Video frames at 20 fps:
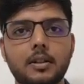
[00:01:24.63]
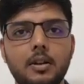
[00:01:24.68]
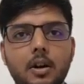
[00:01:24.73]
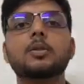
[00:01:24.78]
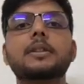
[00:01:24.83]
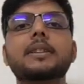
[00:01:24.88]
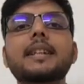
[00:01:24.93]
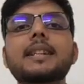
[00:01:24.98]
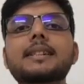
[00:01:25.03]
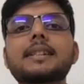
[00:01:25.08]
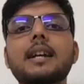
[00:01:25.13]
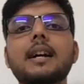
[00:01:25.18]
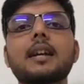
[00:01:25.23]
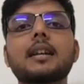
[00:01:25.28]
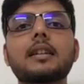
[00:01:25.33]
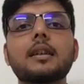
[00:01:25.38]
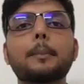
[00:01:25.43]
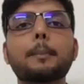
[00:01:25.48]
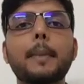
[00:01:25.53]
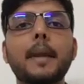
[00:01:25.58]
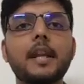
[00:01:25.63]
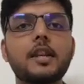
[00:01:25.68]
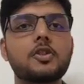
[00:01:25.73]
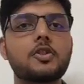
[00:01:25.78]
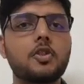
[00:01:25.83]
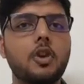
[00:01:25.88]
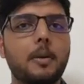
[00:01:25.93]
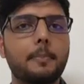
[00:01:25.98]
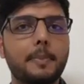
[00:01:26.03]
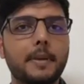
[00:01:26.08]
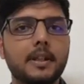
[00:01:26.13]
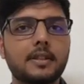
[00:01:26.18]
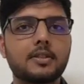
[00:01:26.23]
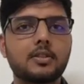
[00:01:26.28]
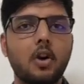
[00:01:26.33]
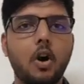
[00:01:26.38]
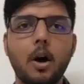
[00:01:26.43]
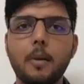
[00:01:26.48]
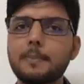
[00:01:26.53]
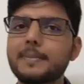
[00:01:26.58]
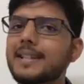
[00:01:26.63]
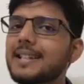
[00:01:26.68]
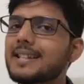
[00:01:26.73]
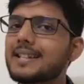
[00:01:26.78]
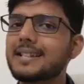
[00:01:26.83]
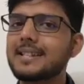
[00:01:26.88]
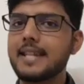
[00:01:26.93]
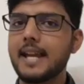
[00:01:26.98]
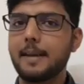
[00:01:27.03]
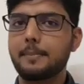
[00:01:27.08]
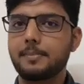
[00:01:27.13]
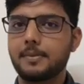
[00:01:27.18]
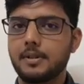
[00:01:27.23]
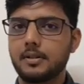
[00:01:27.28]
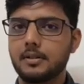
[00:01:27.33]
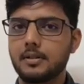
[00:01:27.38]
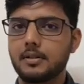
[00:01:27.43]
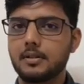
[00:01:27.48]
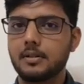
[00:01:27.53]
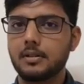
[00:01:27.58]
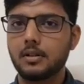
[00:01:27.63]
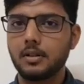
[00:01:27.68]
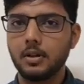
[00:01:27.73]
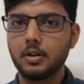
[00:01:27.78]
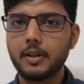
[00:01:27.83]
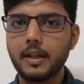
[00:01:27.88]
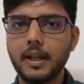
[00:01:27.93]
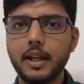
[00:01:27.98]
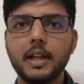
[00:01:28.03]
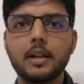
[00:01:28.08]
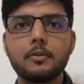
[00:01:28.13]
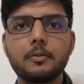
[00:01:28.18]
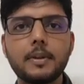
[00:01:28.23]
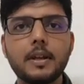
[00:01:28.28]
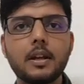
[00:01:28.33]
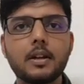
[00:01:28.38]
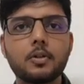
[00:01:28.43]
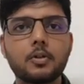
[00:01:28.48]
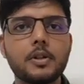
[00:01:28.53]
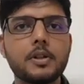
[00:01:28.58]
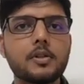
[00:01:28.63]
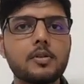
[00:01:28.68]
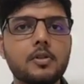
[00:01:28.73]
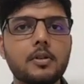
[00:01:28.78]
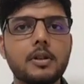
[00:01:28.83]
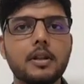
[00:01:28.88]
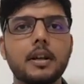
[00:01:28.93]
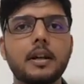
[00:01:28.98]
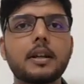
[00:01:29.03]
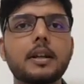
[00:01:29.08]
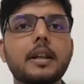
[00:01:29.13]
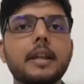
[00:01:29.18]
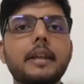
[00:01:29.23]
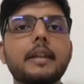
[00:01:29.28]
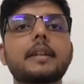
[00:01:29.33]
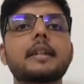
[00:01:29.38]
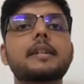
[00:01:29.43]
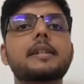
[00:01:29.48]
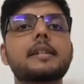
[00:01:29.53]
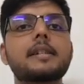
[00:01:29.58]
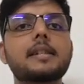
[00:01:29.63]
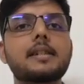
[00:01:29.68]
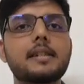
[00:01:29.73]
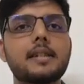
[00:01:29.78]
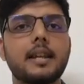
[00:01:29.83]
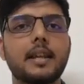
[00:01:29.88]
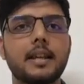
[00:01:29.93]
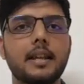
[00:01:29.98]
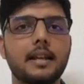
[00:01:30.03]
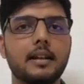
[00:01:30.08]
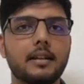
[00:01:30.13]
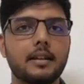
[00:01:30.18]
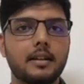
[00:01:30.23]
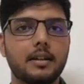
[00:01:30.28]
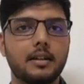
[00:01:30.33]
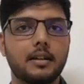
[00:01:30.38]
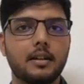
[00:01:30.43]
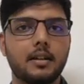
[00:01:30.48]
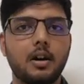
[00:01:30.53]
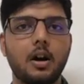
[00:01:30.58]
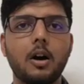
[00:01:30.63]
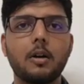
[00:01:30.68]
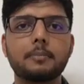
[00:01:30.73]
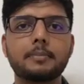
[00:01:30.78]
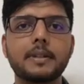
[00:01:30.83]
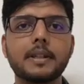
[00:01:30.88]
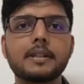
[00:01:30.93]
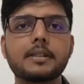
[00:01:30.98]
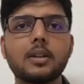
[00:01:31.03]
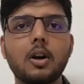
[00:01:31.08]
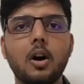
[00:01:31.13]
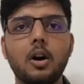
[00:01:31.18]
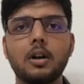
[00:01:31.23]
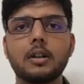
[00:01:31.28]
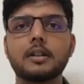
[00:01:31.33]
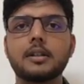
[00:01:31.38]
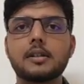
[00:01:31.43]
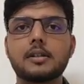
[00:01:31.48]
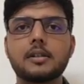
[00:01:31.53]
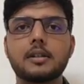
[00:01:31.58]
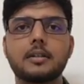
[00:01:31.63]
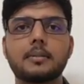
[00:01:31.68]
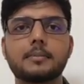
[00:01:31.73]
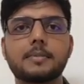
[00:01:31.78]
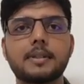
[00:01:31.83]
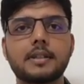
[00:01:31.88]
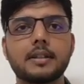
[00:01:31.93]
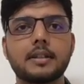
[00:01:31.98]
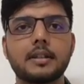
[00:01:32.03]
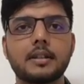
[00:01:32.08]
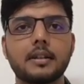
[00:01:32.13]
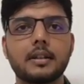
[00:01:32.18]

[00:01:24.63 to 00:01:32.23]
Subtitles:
So these are the main topics of this chapter. Okay, and we are going to learn in a detail of these all the terms.